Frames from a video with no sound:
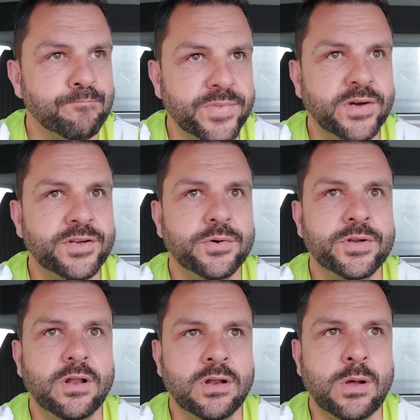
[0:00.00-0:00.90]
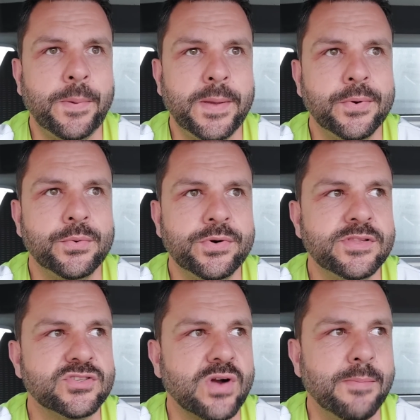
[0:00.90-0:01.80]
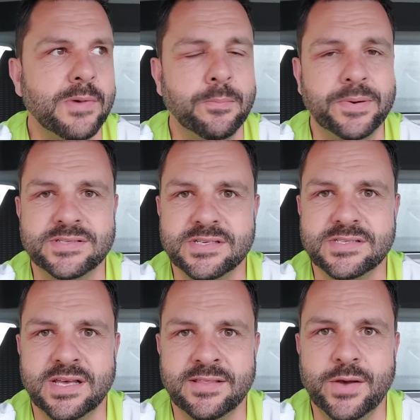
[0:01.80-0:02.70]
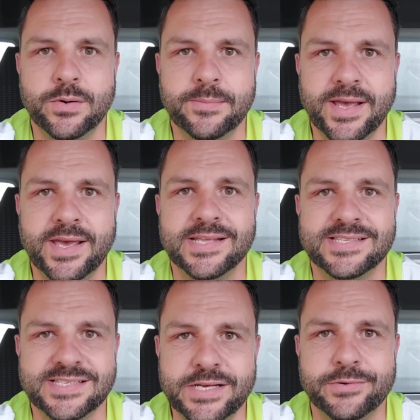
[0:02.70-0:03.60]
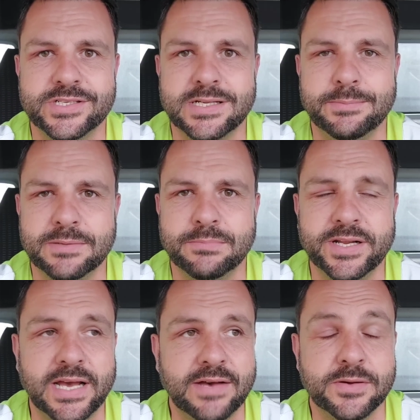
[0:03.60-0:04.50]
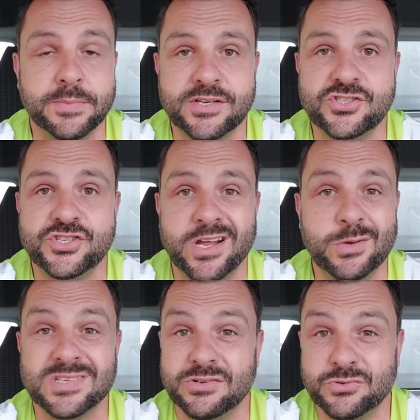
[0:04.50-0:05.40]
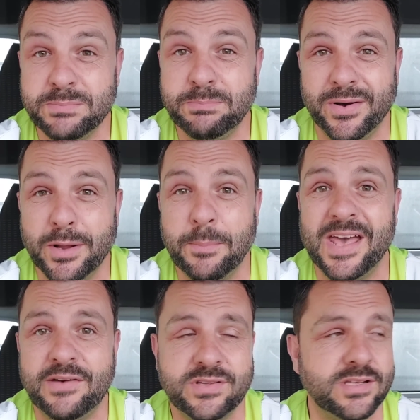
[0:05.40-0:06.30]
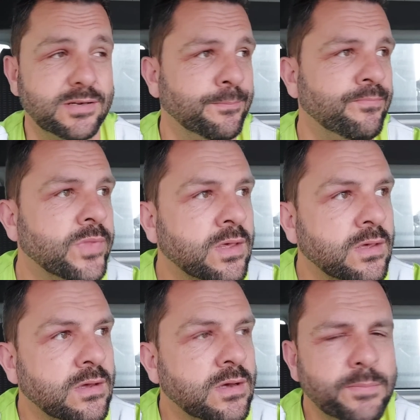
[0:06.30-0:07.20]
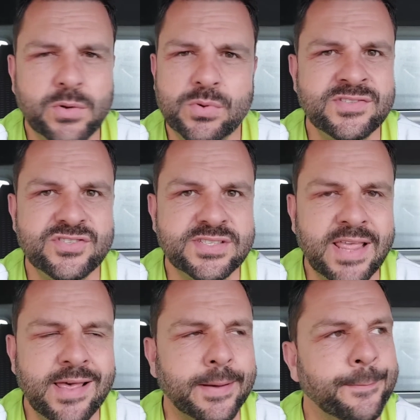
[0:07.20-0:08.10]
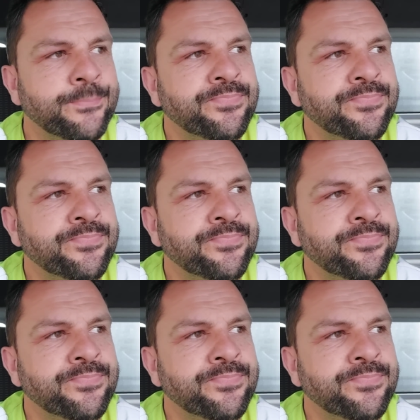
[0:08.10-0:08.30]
And I know a lot of people who were in the scrap metal business, and they were making seriously big money out of it because China was literally buying up everything. But it wasn't just that.